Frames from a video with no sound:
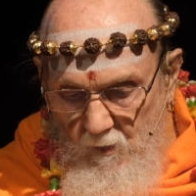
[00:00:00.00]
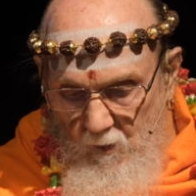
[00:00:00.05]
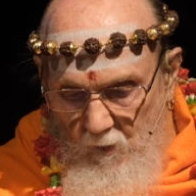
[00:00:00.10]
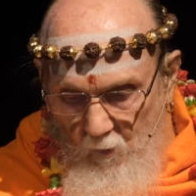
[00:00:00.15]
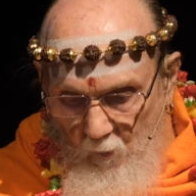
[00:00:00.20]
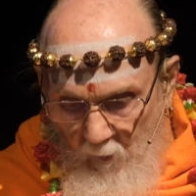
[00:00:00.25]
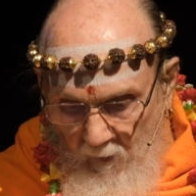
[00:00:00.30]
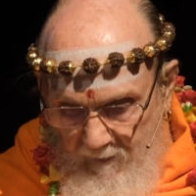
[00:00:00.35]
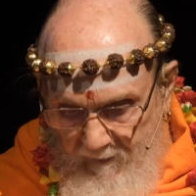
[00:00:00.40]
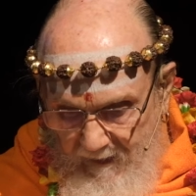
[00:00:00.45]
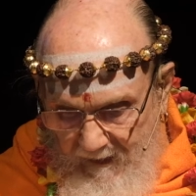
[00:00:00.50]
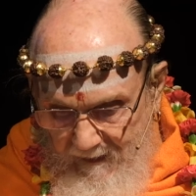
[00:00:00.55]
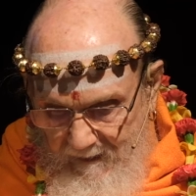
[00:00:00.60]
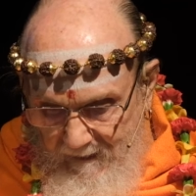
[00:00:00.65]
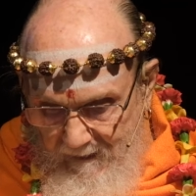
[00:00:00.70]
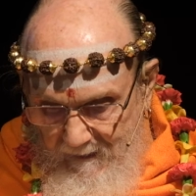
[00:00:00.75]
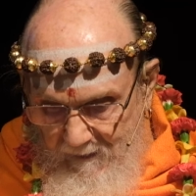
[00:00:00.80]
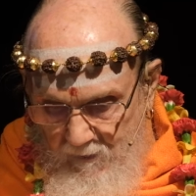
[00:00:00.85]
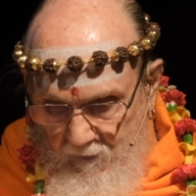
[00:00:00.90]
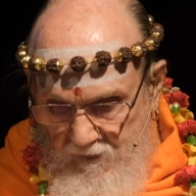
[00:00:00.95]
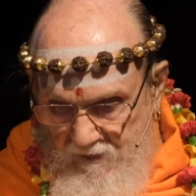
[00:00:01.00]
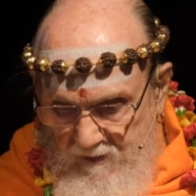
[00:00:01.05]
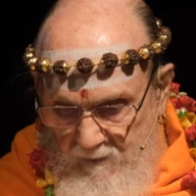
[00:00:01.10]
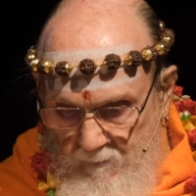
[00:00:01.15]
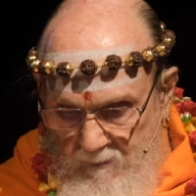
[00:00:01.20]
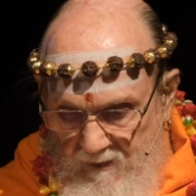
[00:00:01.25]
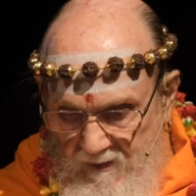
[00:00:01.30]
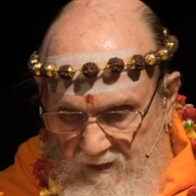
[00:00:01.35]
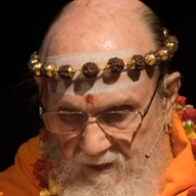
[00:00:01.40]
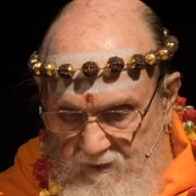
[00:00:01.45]
When that energy
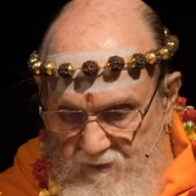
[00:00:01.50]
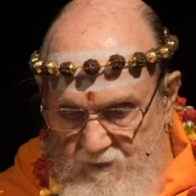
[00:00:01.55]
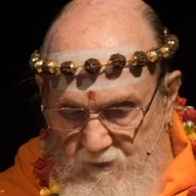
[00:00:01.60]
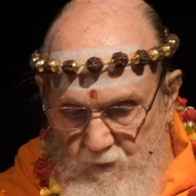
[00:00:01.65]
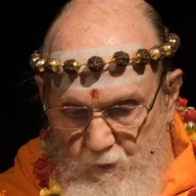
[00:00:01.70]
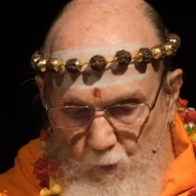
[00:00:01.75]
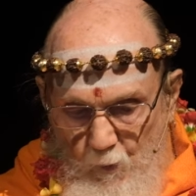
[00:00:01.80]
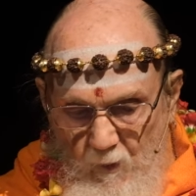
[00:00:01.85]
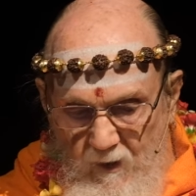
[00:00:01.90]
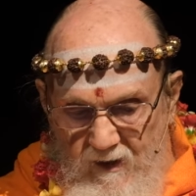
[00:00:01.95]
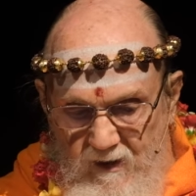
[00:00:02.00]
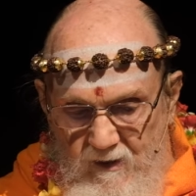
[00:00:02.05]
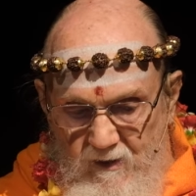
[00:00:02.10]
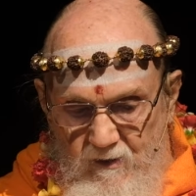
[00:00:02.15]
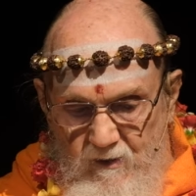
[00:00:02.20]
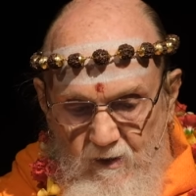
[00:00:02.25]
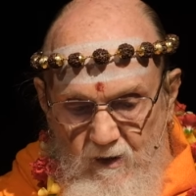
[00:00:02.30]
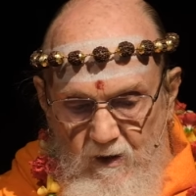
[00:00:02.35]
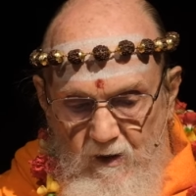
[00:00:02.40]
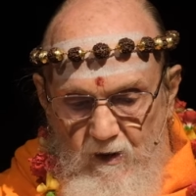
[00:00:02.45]
begins to wane,